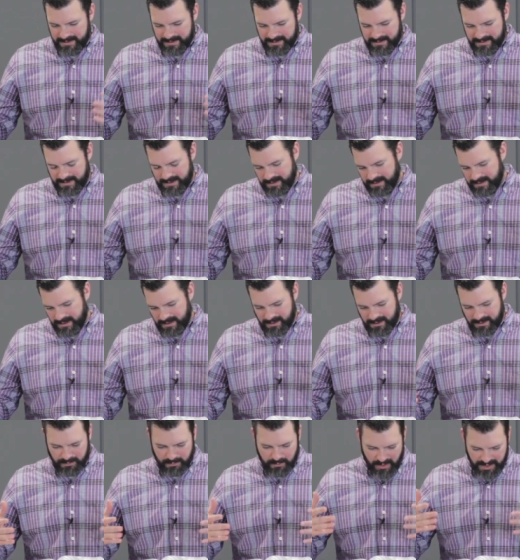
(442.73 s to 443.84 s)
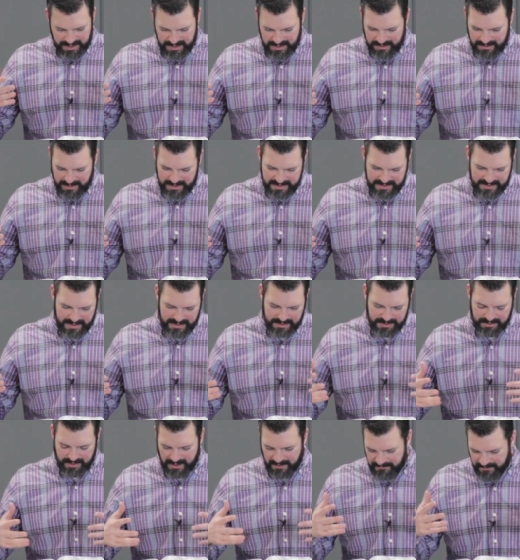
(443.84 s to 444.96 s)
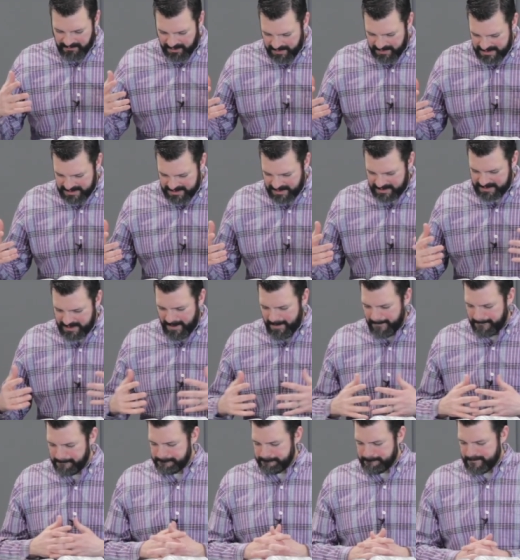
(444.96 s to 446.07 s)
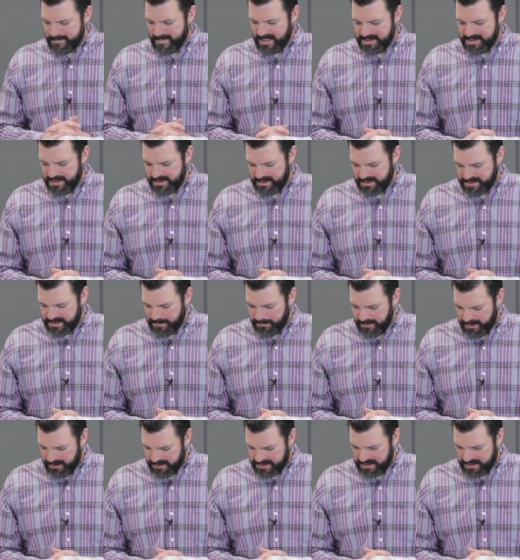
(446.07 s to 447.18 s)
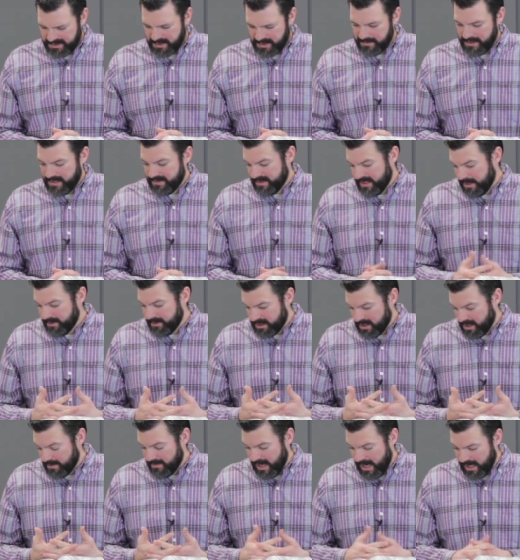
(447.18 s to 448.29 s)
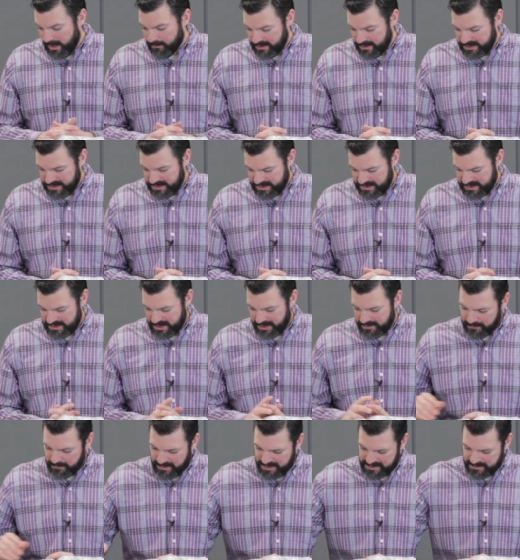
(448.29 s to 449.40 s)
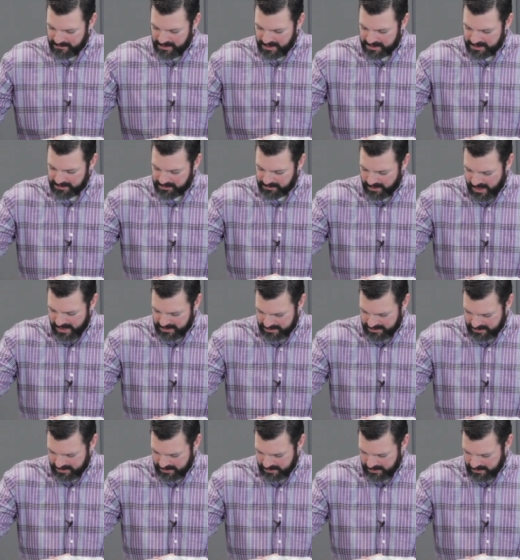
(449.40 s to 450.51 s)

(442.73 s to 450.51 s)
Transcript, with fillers: they uh, questioning these things, trying to figure these things out. Jesus appears to them, and they become eyewitnesses of the resurrected Christ.